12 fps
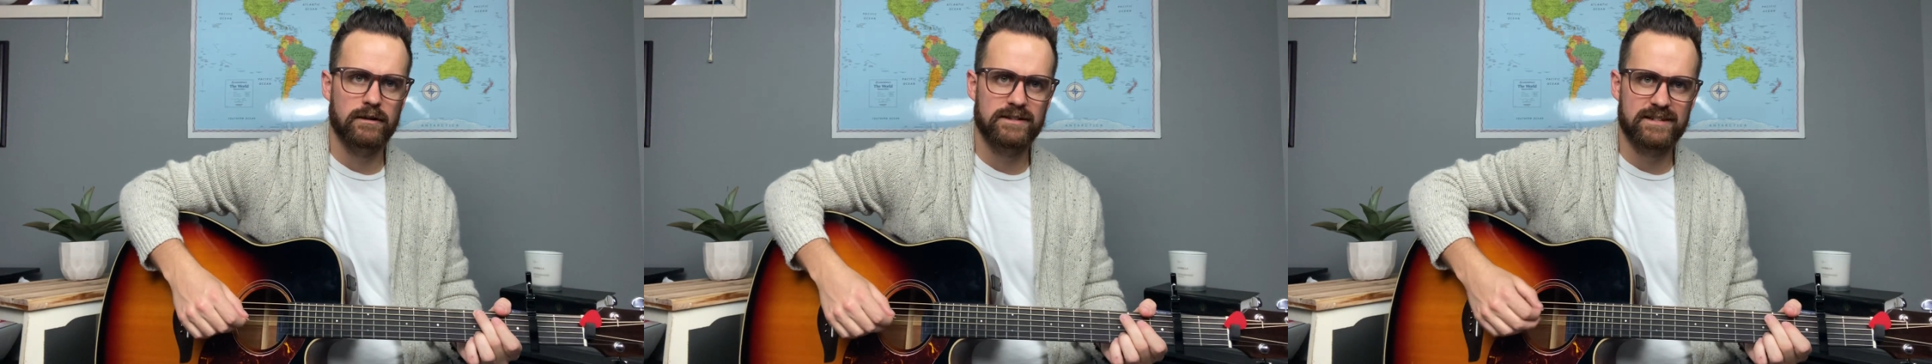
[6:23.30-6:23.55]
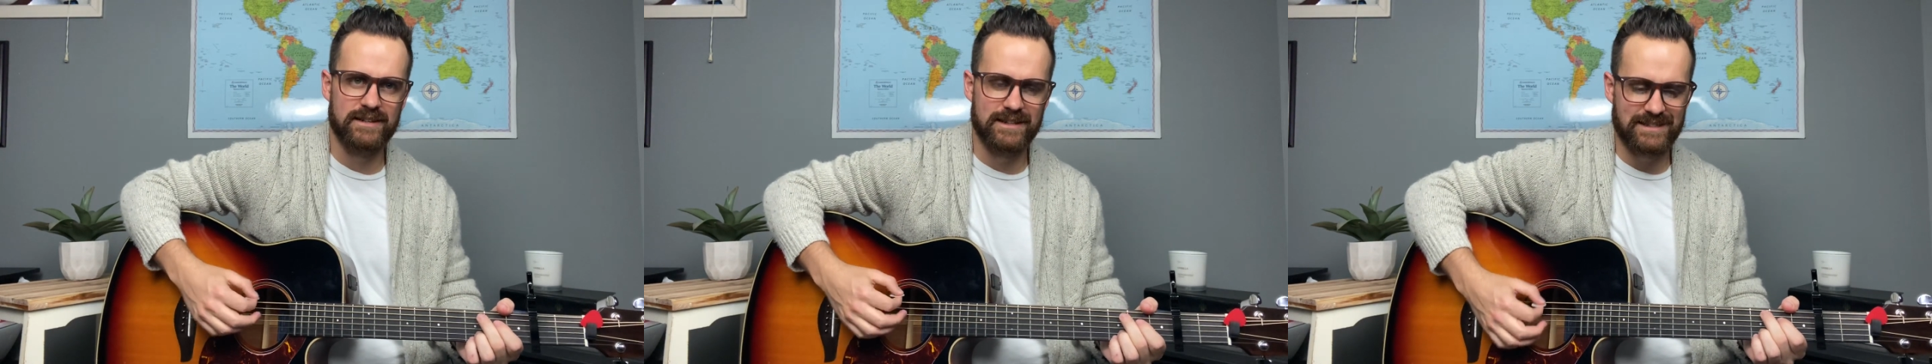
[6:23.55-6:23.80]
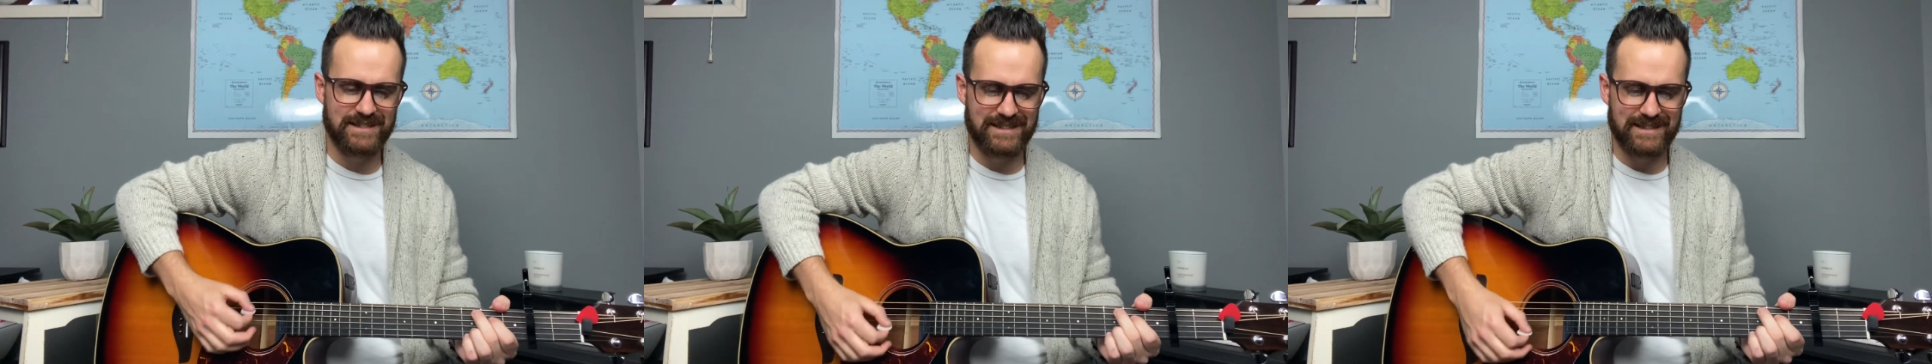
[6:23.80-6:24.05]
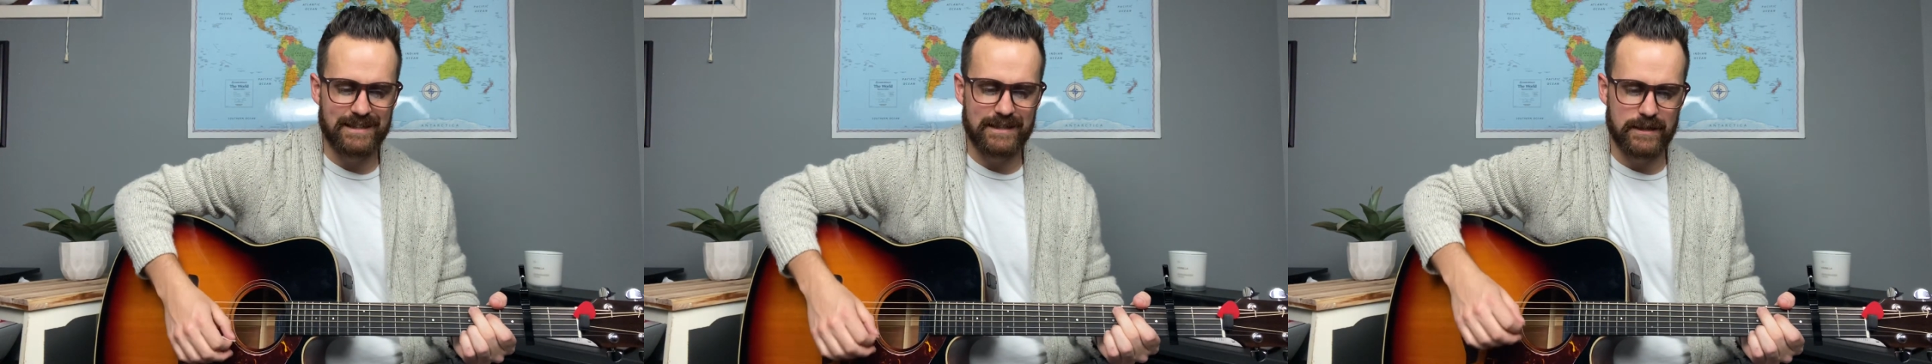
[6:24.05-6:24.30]
to the
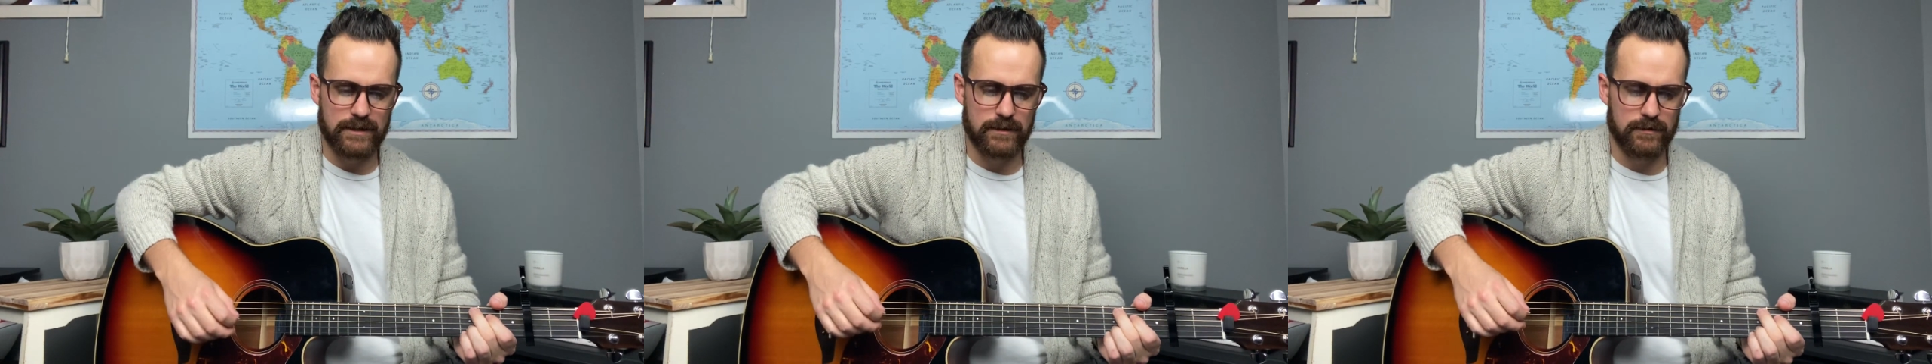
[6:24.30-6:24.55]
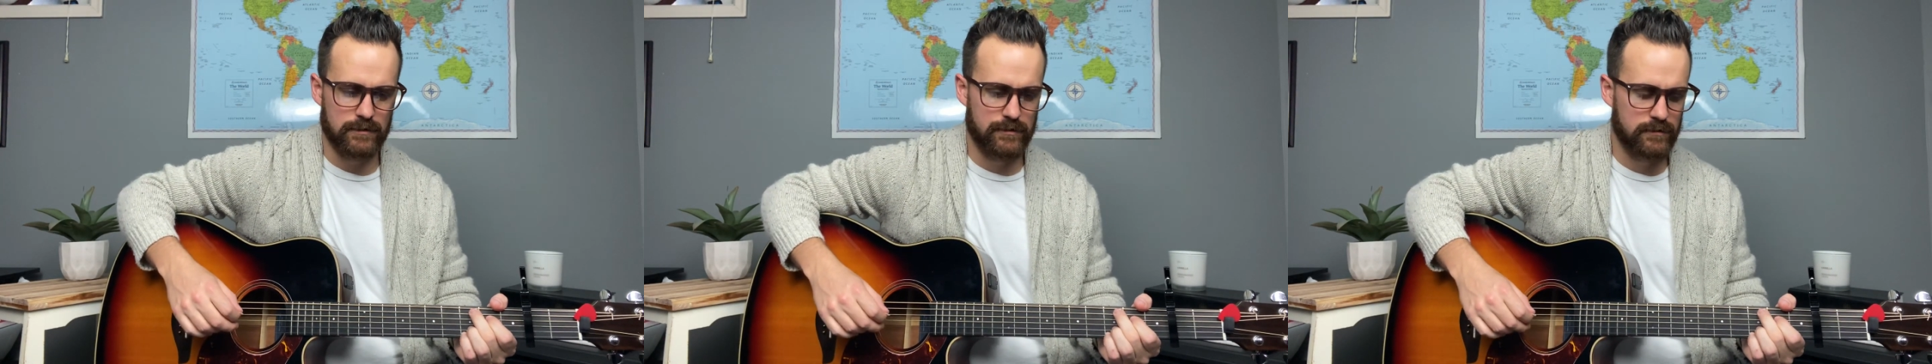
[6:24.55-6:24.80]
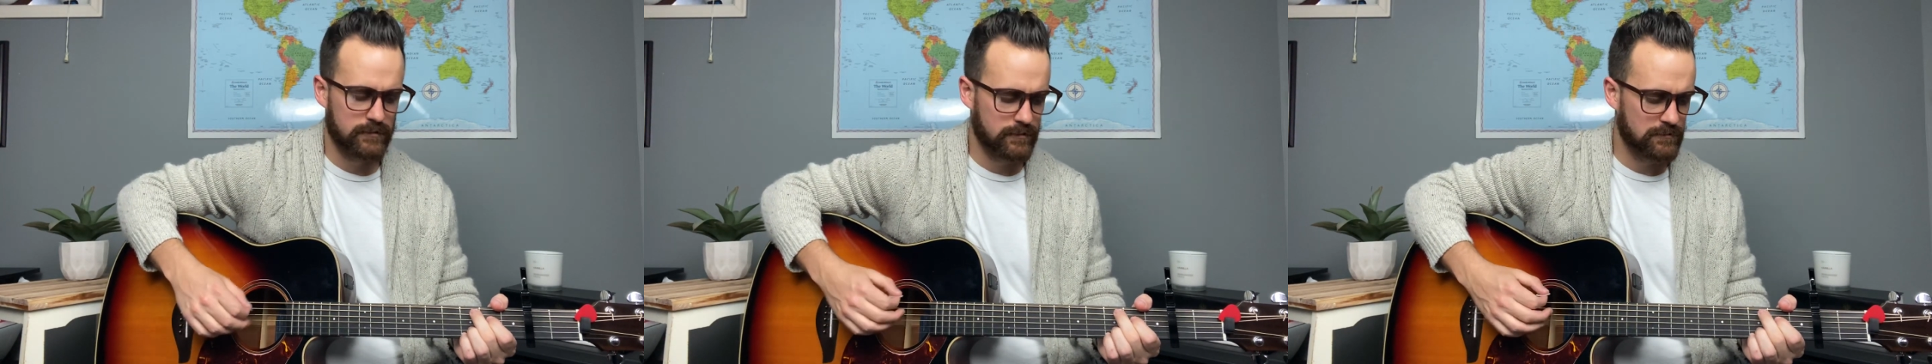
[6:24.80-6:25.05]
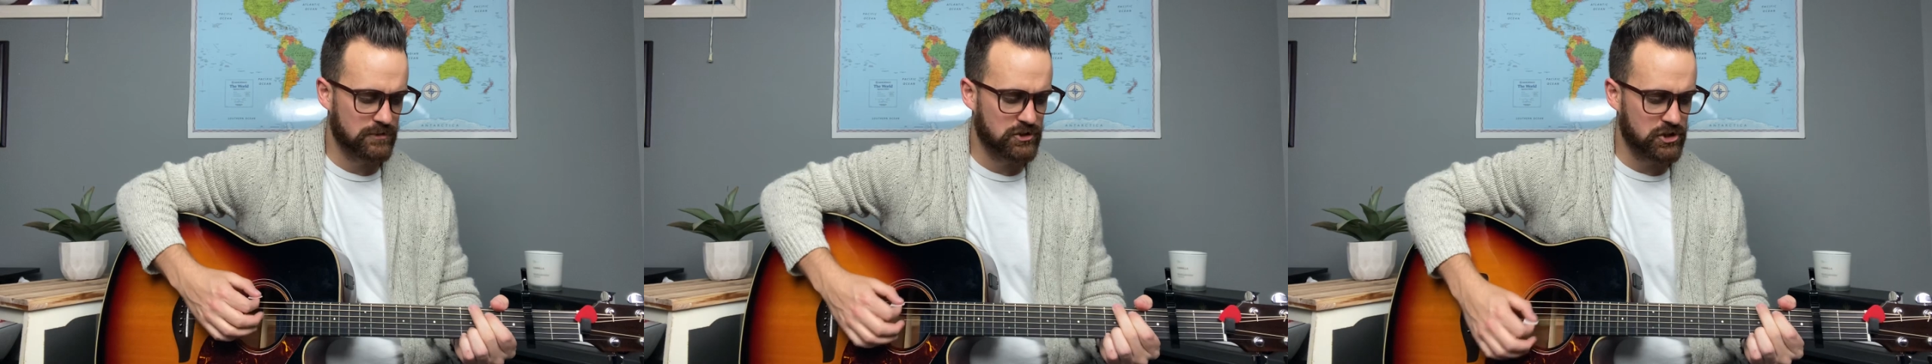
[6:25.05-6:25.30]
C,
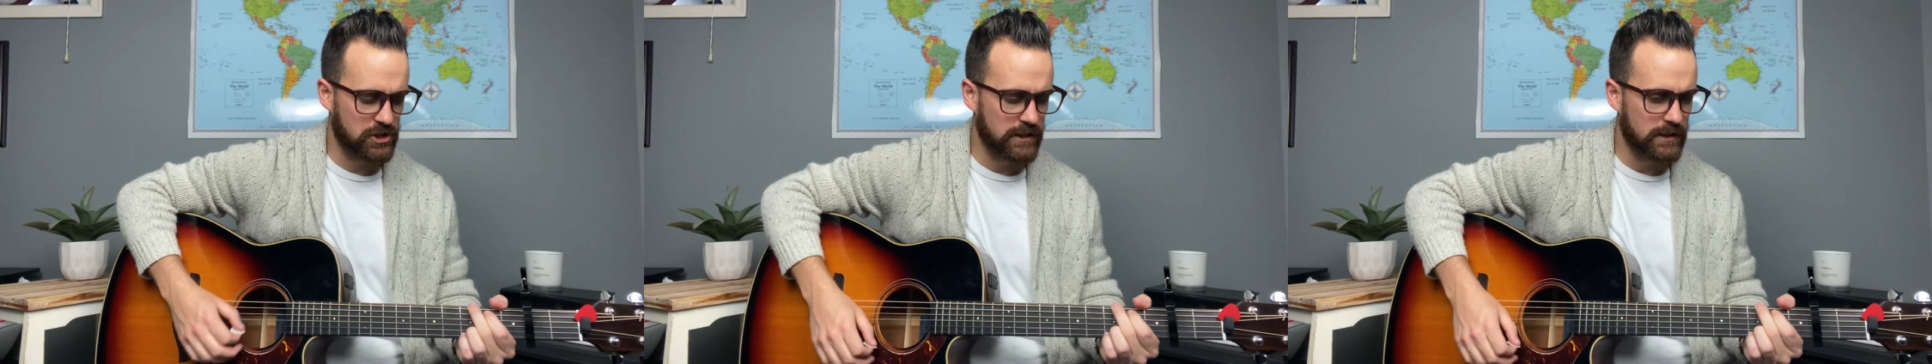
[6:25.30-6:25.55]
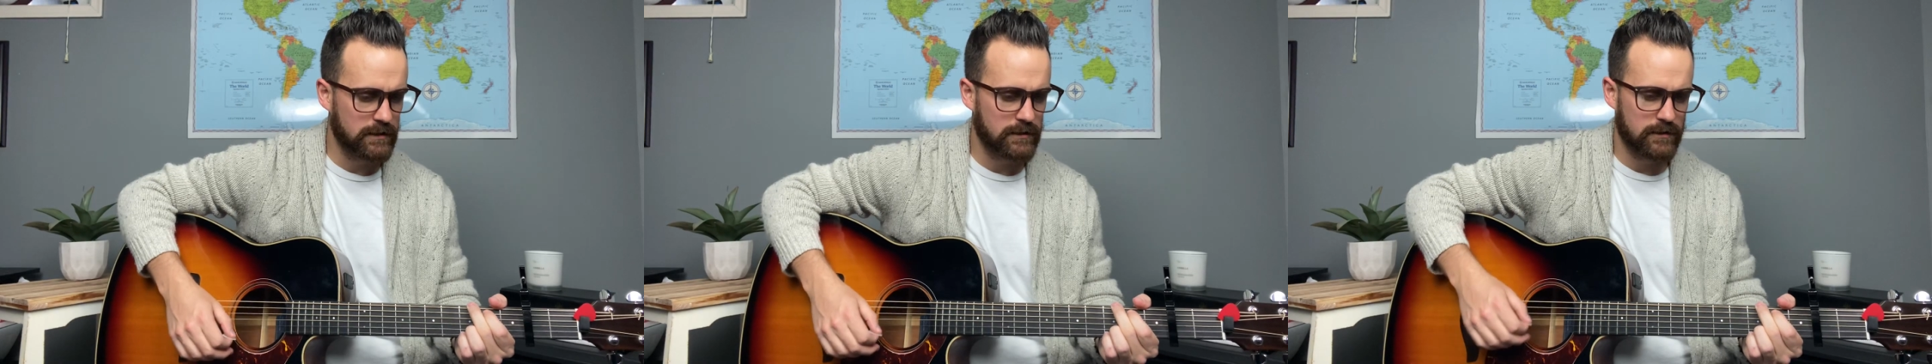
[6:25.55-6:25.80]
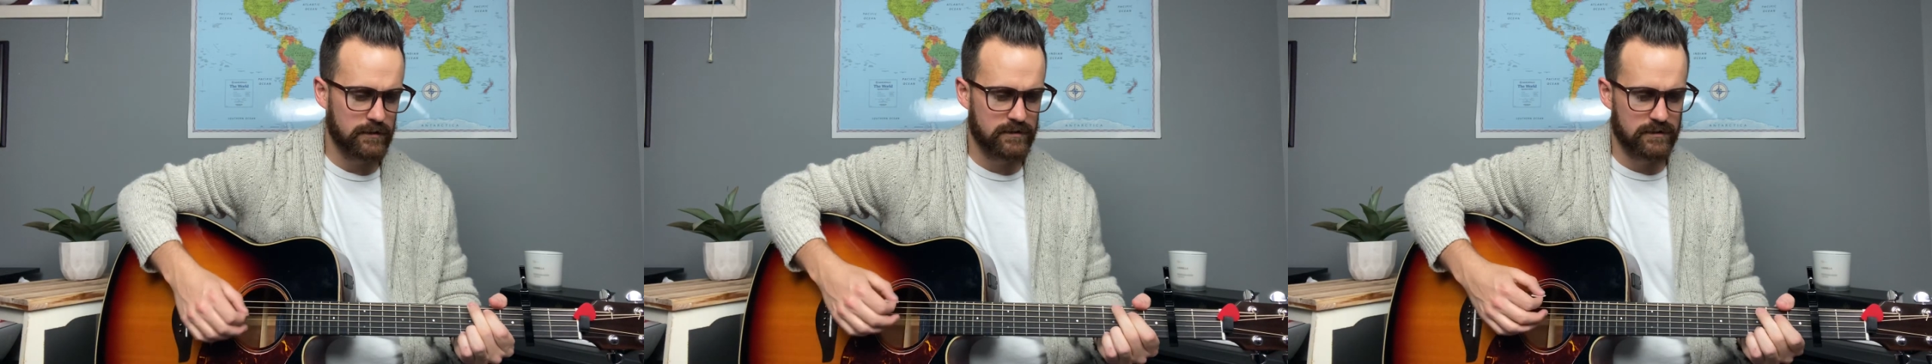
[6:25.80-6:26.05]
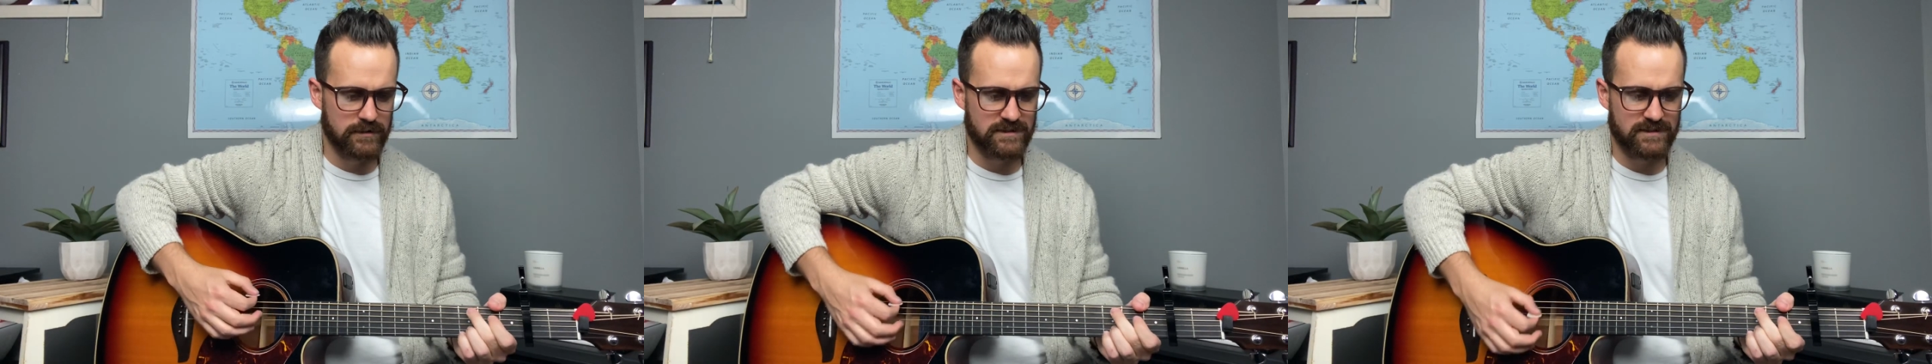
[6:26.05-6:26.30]
G
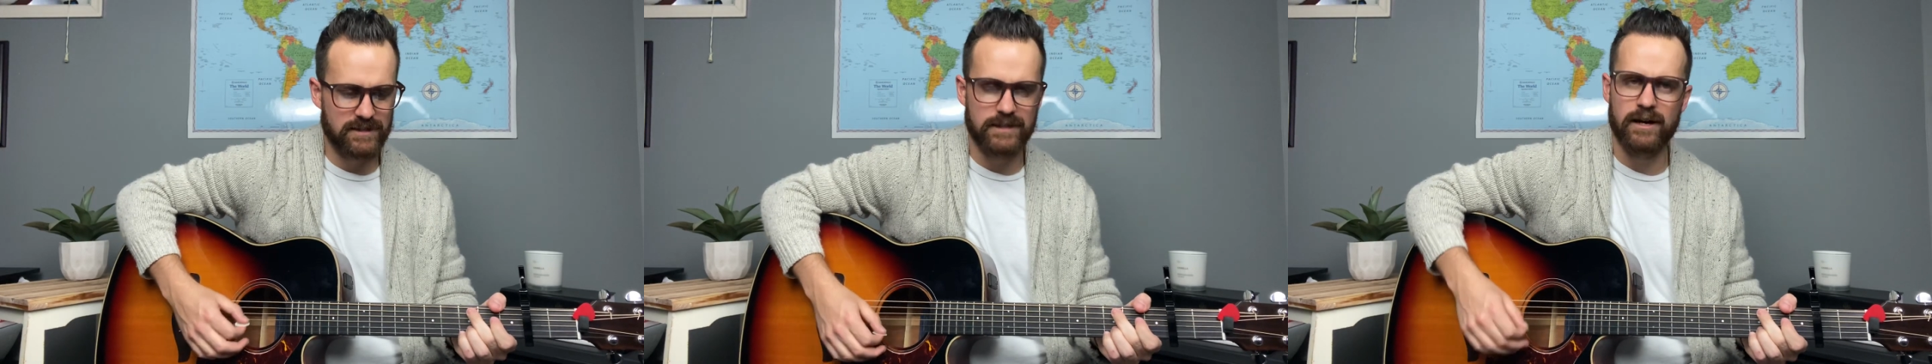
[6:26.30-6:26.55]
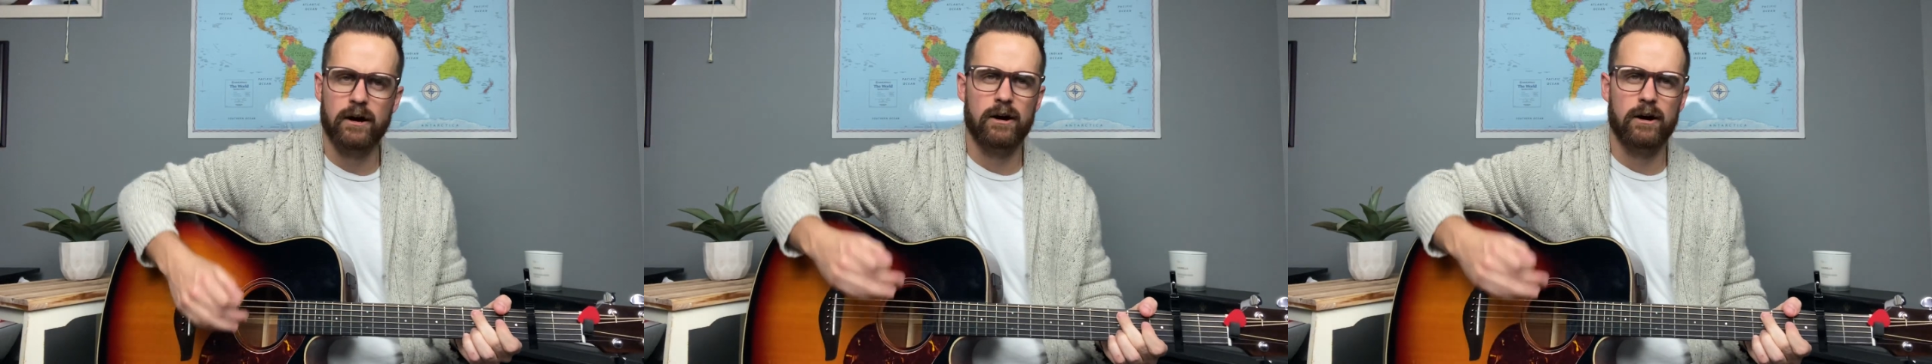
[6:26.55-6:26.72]
to the C,